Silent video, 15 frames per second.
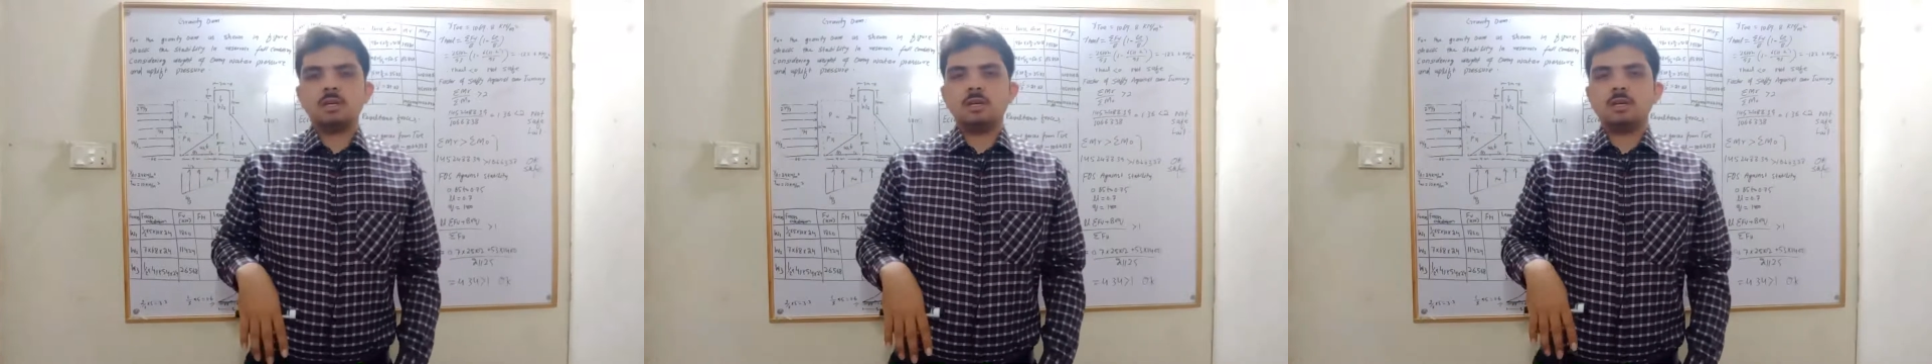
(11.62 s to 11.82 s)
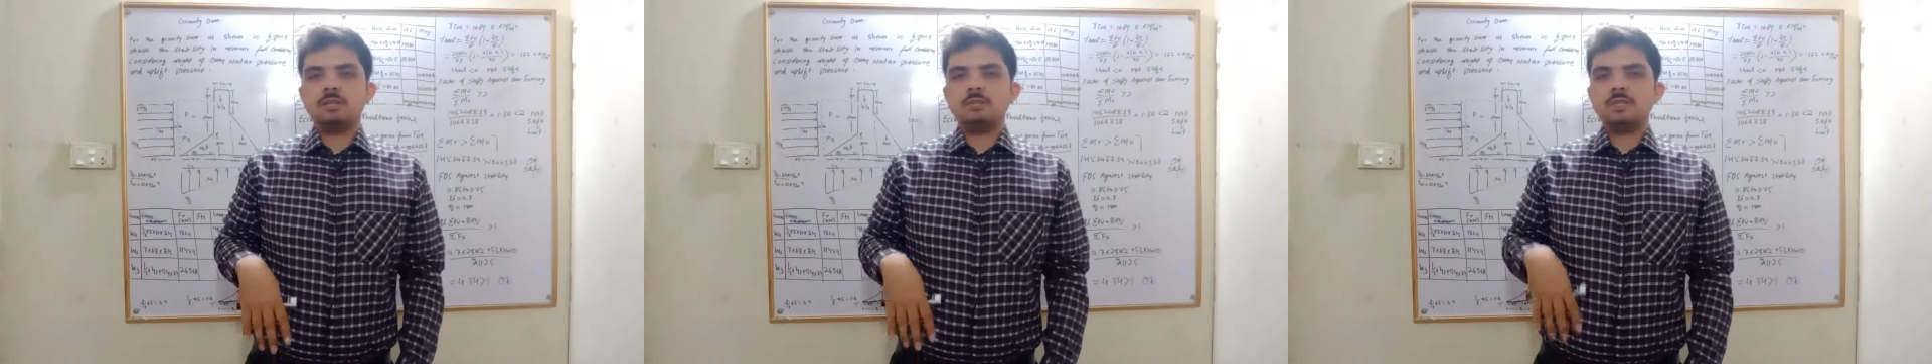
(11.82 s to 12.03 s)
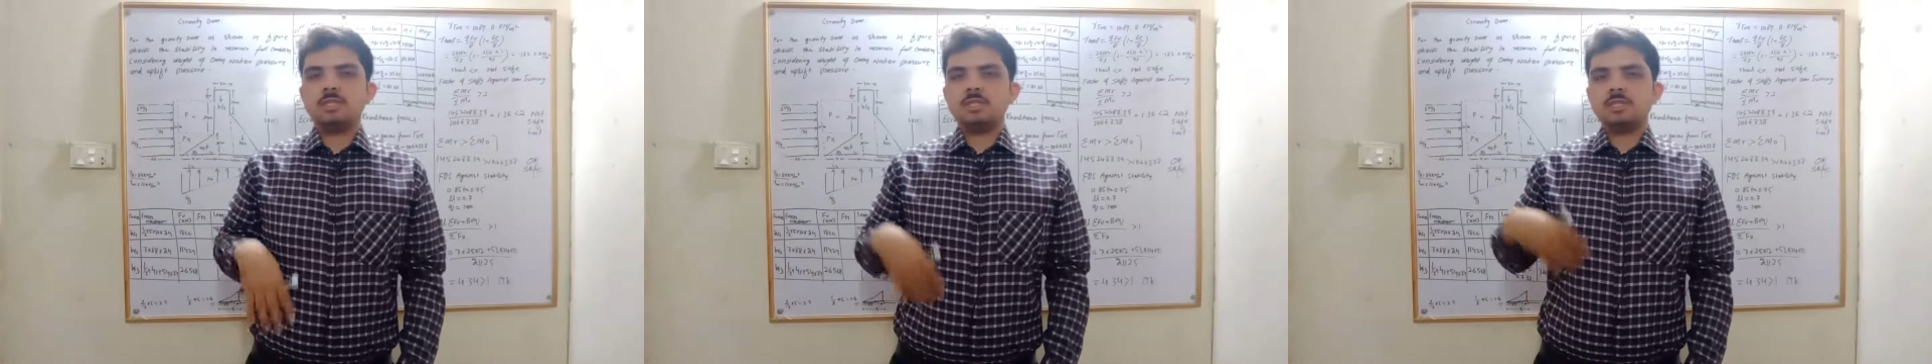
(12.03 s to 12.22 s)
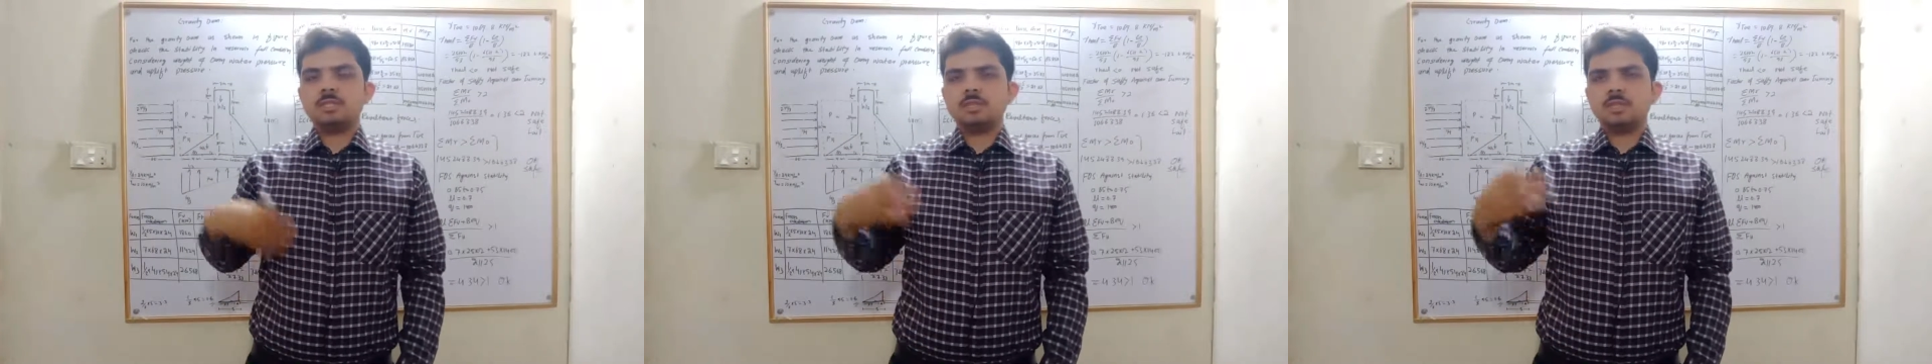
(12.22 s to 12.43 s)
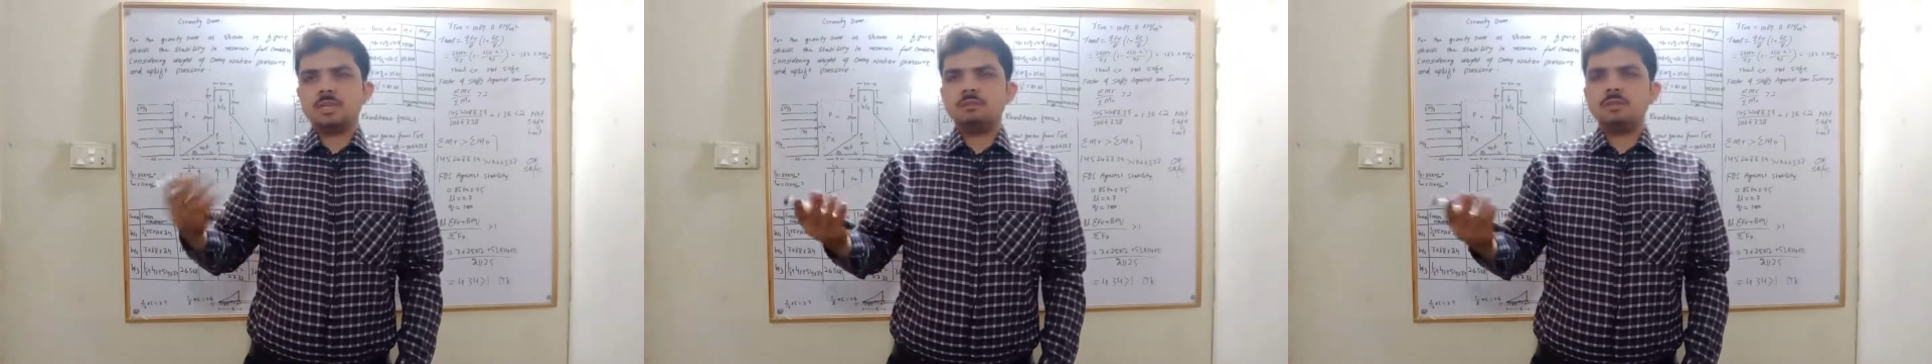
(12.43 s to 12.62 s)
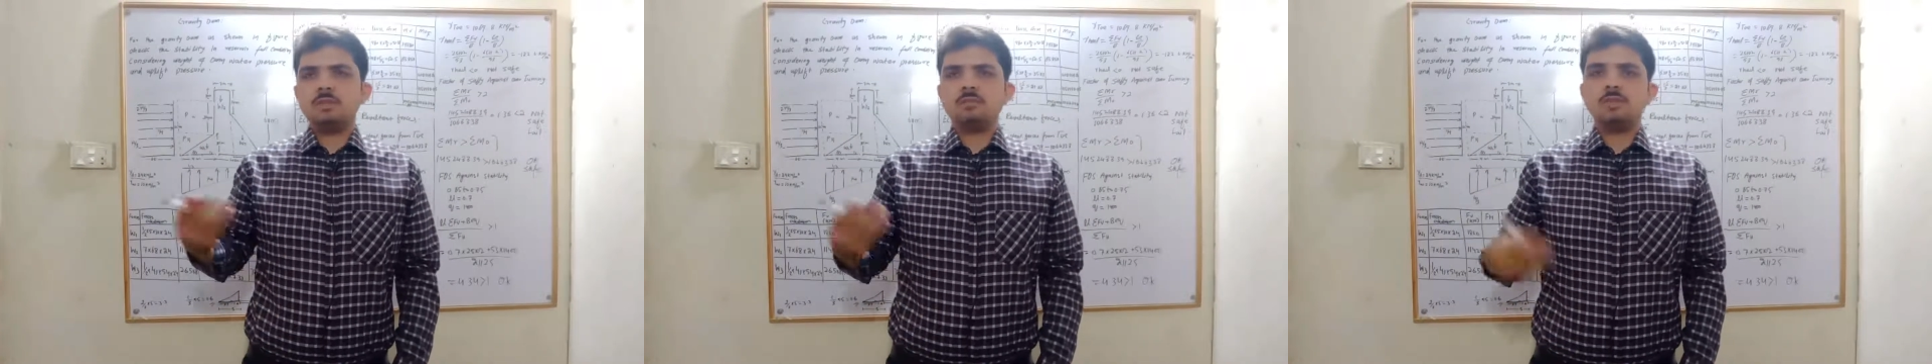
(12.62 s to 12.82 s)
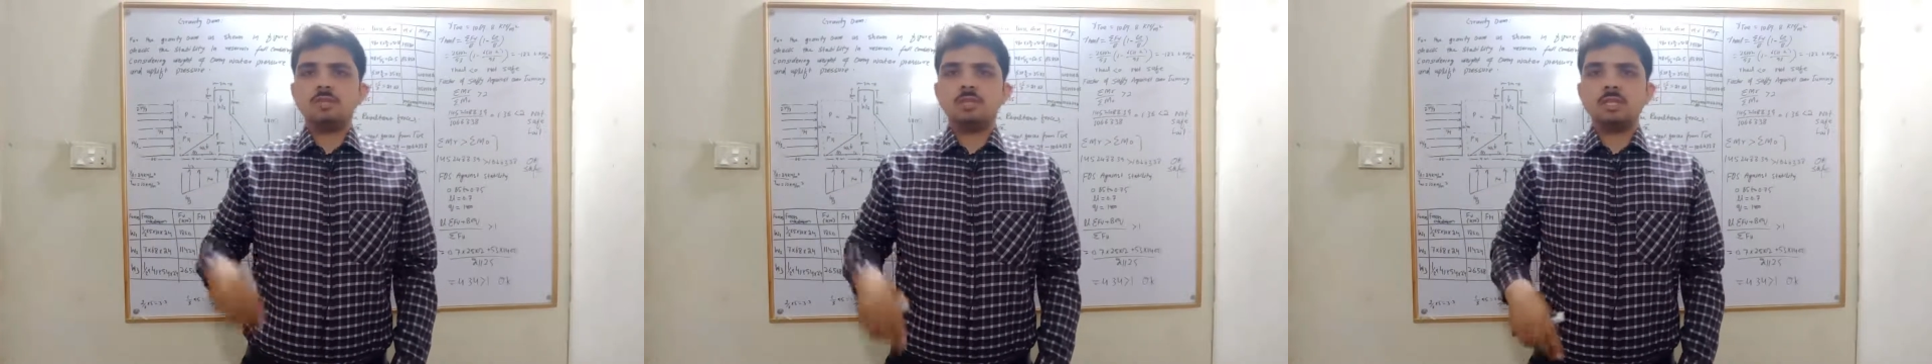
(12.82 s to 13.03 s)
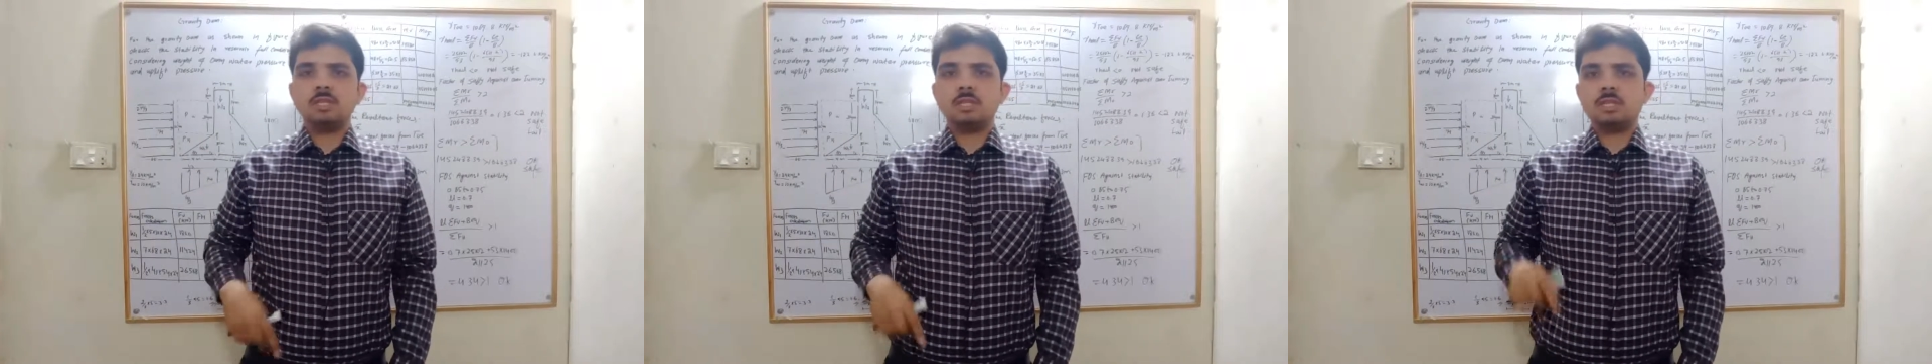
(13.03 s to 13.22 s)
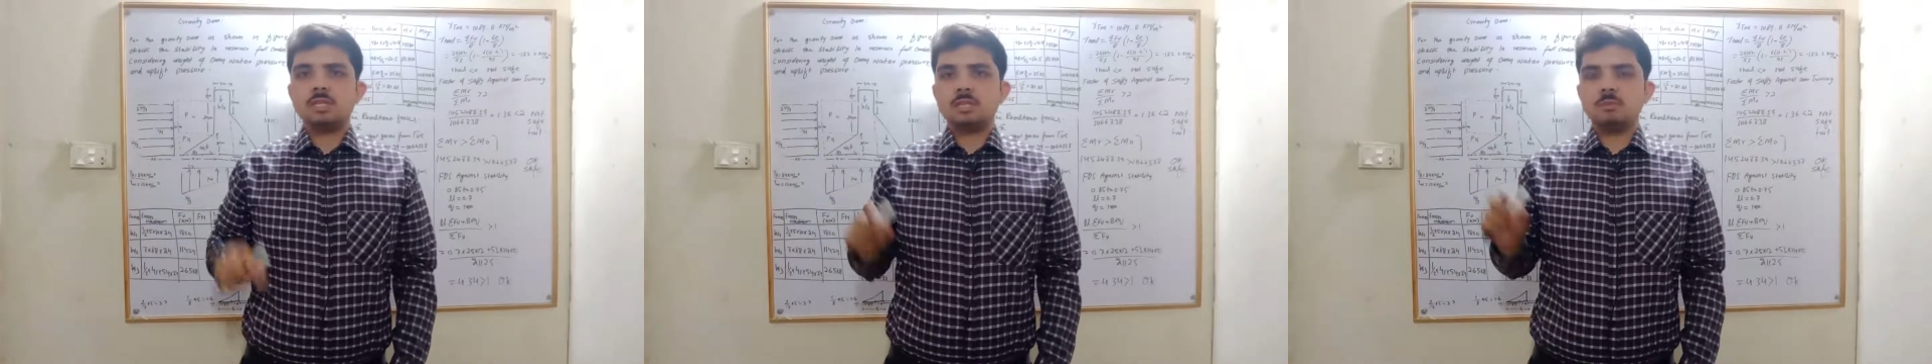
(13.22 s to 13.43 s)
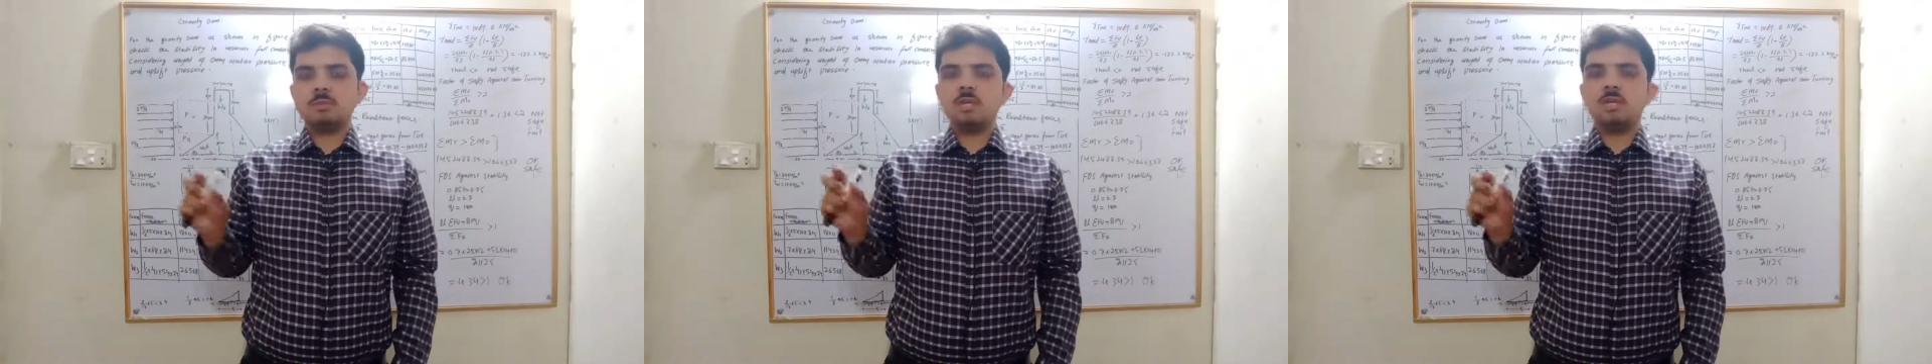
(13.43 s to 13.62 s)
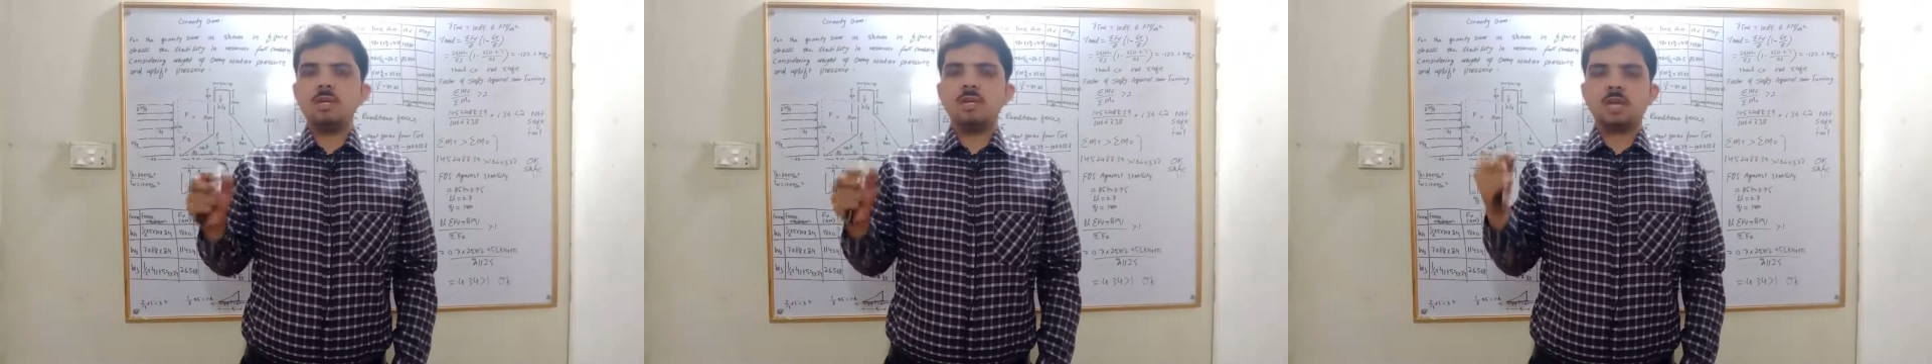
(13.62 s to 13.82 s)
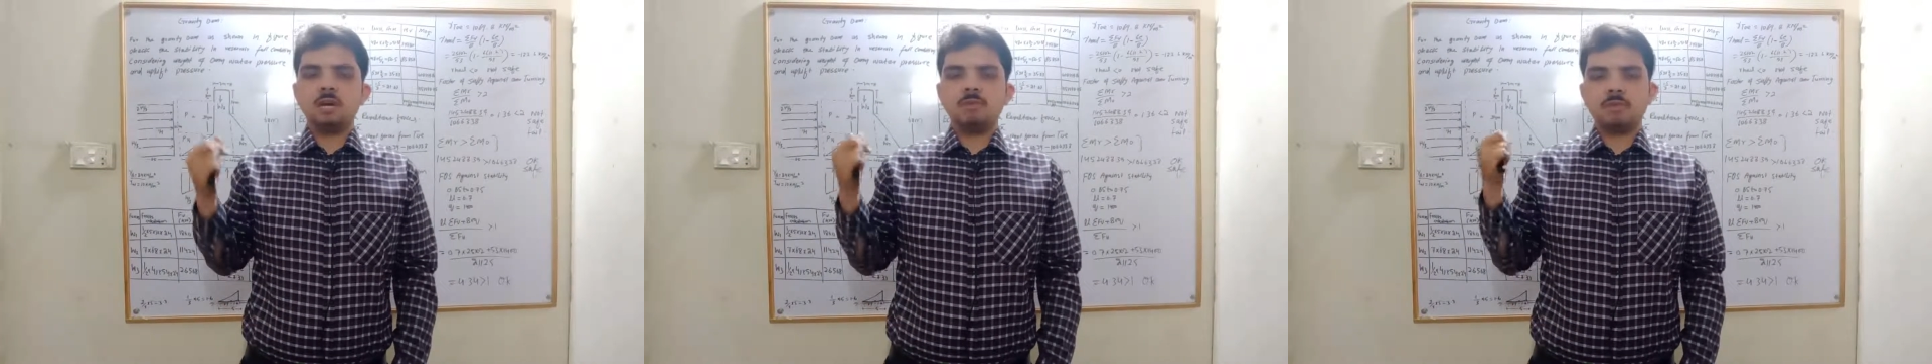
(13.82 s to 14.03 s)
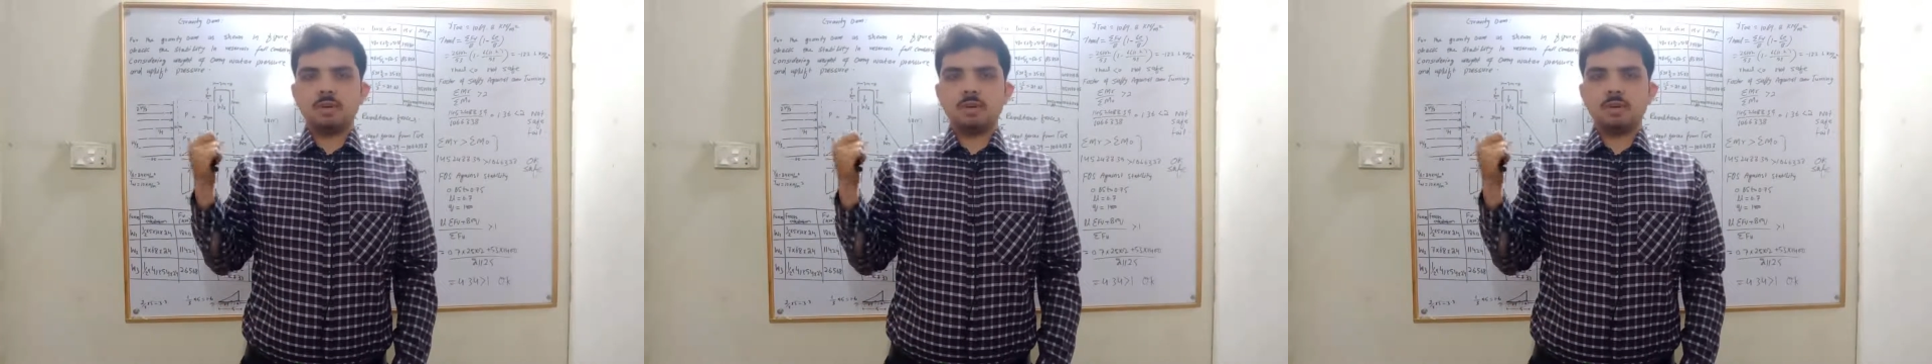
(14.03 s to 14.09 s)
which is in which we check the stability of